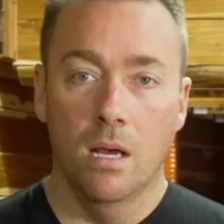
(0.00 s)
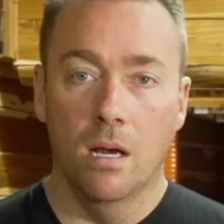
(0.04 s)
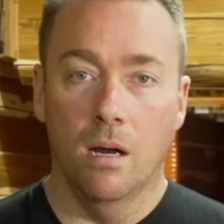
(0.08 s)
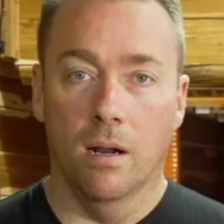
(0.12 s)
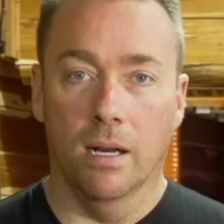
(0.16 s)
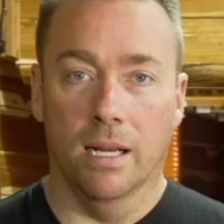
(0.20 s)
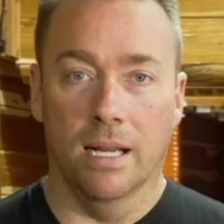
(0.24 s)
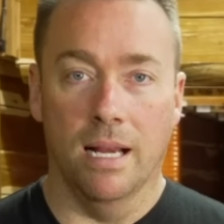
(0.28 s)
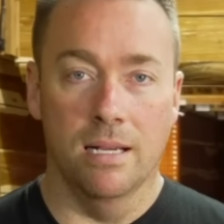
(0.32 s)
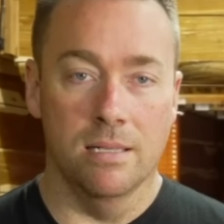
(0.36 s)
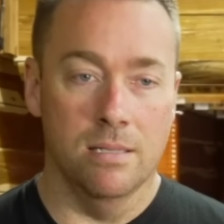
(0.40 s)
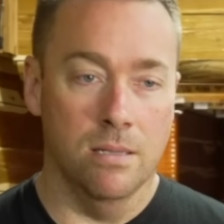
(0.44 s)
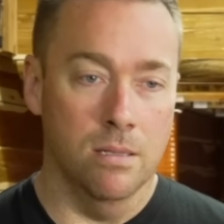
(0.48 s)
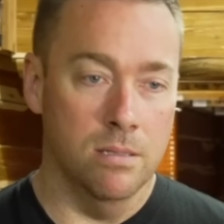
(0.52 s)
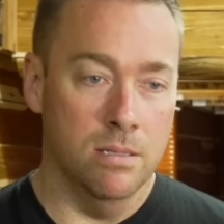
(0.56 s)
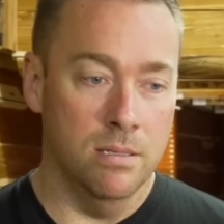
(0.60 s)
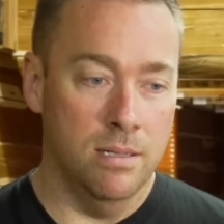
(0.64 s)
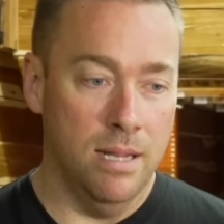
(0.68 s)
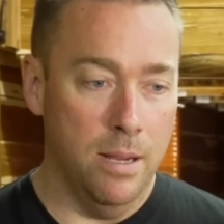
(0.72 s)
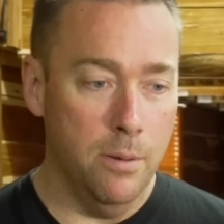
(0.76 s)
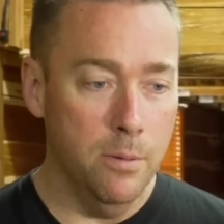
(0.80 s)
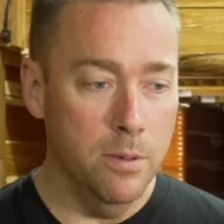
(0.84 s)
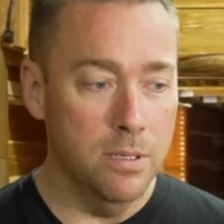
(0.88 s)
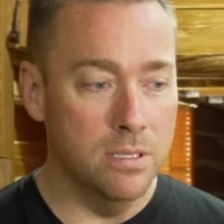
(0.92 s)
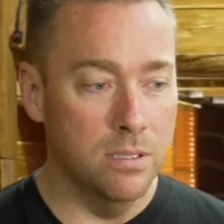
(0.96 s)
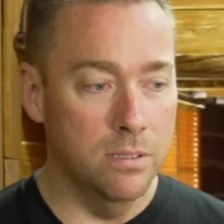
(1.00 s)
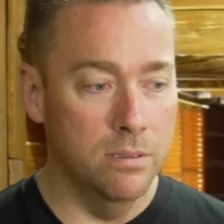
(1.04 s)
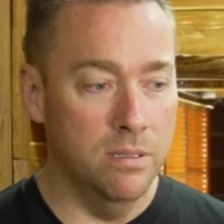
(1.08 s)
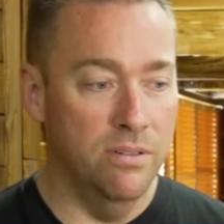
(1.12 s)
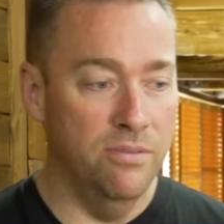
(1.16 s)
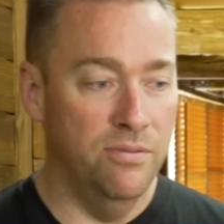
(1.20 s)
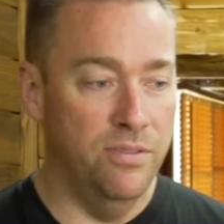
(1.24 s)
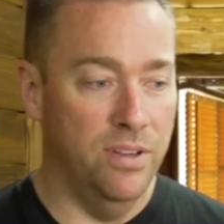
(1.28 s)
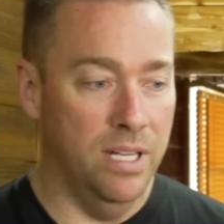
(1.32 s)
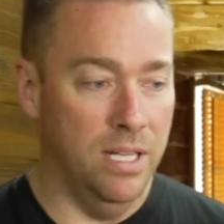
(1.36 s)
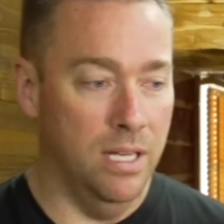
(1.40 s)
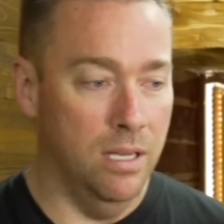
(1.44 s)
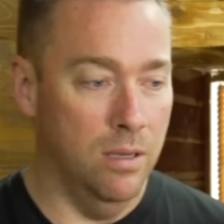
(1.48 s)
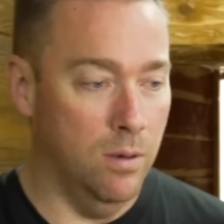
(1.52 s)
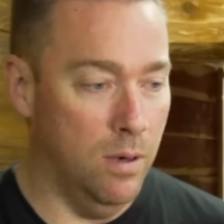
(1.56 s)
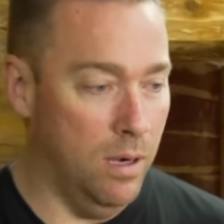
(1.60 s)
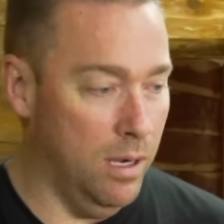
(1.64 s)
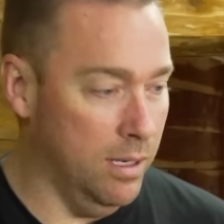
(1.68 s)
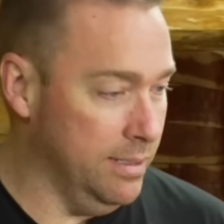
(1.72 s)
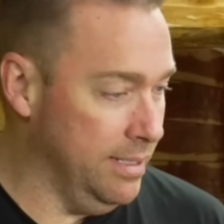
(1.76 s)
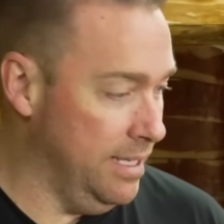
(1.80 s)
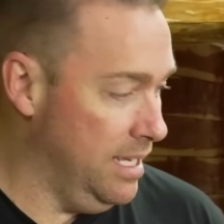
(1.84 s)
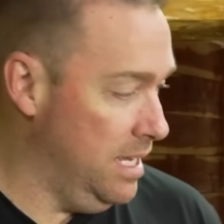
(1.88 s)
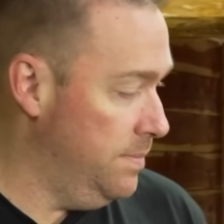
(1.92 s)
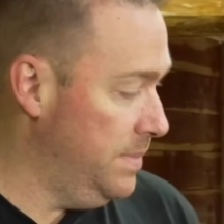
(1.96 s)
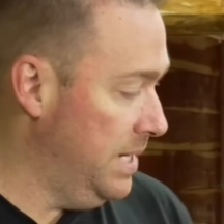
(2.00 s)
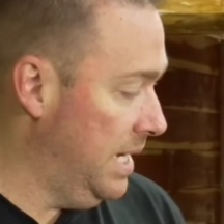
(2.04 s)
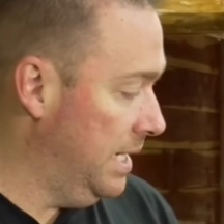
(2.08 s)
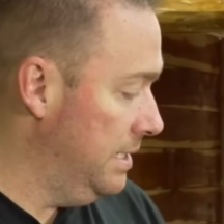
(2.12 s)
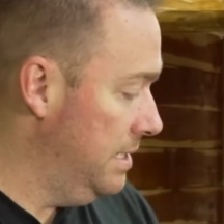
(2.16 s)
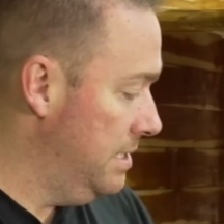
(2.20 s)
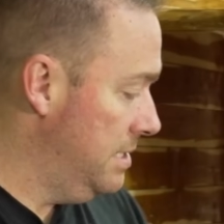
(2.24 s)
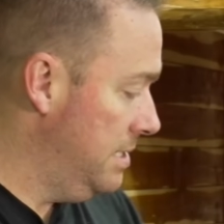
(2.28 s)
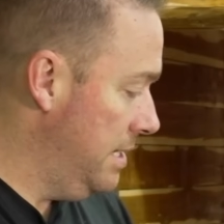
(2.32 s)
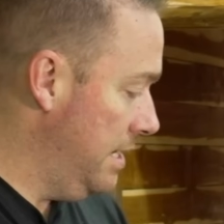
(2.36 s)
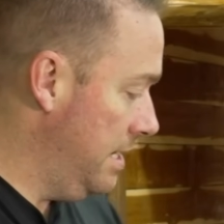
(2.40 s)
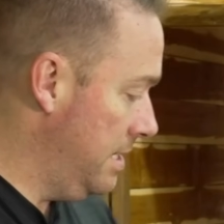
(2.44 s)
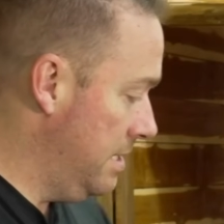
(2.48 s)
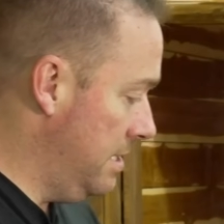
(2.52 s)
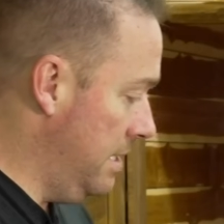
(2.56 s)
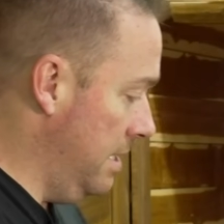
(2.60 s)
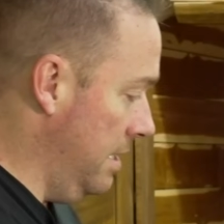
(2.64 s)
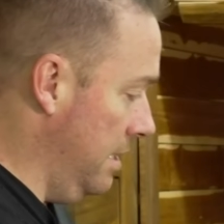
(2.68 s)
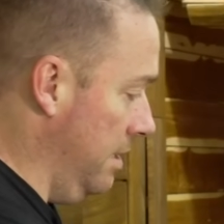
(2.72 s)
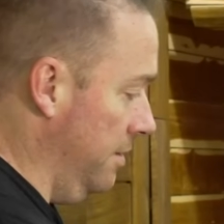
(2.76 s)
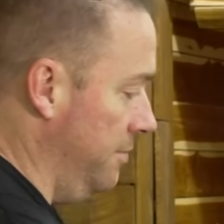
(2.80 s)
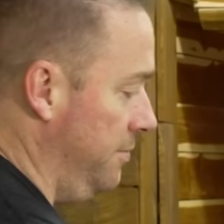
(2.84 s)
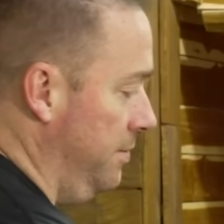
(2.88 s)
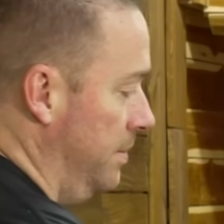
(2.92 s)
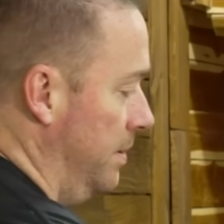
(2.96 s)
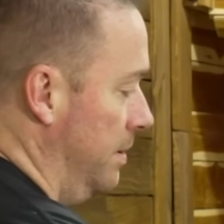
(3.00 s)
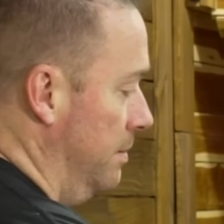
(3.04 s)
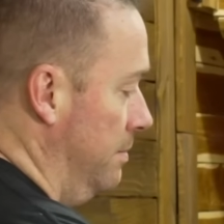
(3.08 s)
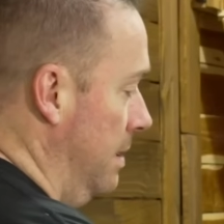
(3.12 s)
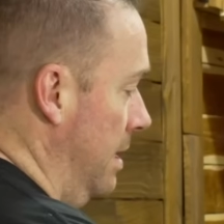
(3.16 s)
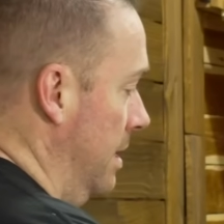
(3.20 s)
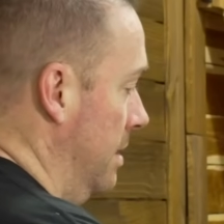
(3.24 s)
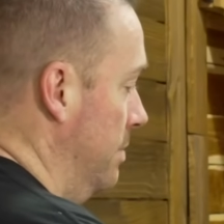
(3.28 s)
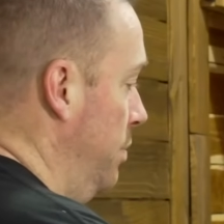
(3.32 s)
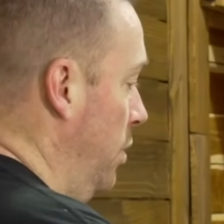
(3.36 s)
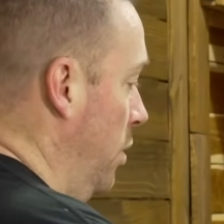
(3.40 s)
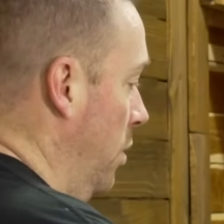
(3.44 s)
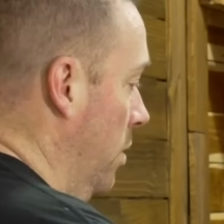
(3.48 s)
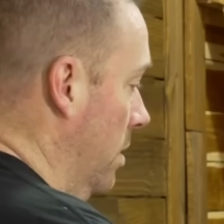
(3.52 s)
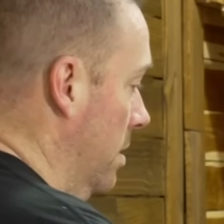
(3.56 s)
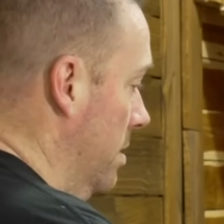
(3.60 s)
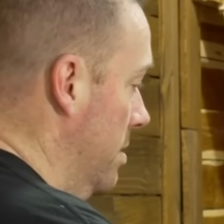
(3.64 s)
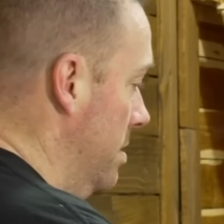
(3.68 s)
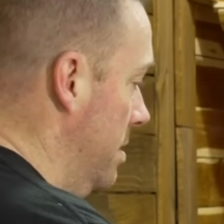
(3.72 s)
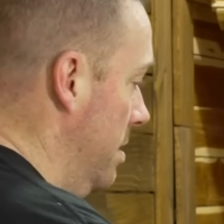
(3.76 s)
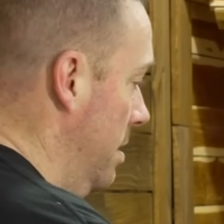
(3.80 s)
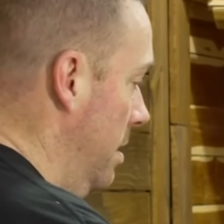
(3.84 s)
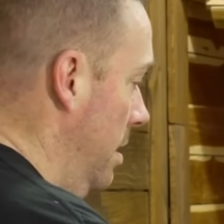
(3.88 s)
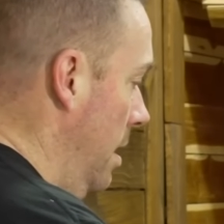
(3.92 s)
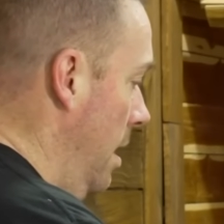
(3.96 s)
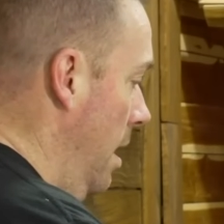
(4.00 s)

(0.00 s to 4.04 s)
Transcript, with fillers: All right, guys, so today we're doing a video on the M96 here from the red Porsche.